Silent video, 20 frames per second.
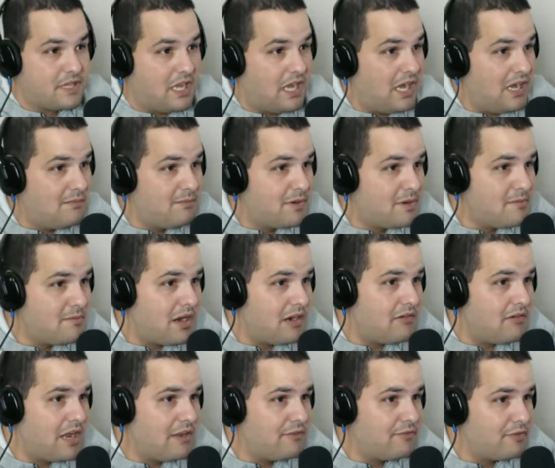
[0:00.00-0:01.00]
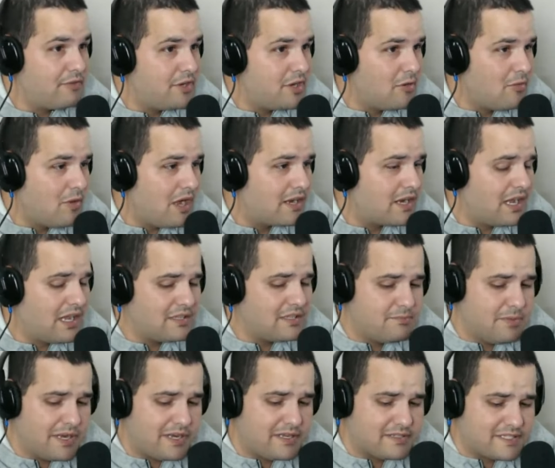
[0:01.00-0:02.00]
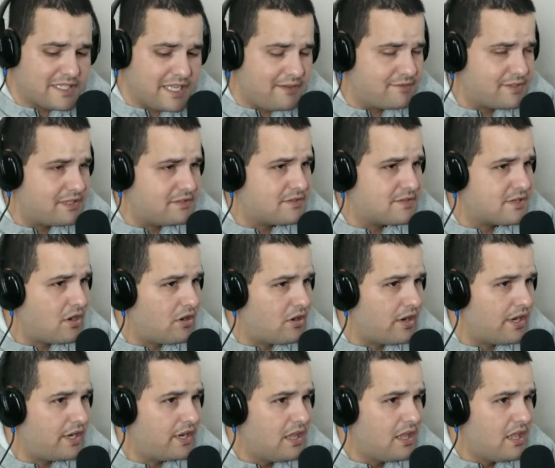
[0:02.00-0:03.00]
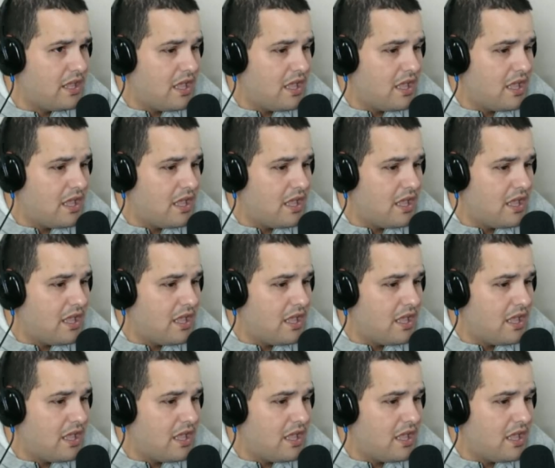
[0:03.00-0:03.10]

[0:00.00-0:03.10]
I'll bring my rifle. You know what, guys? Better safe than sorry.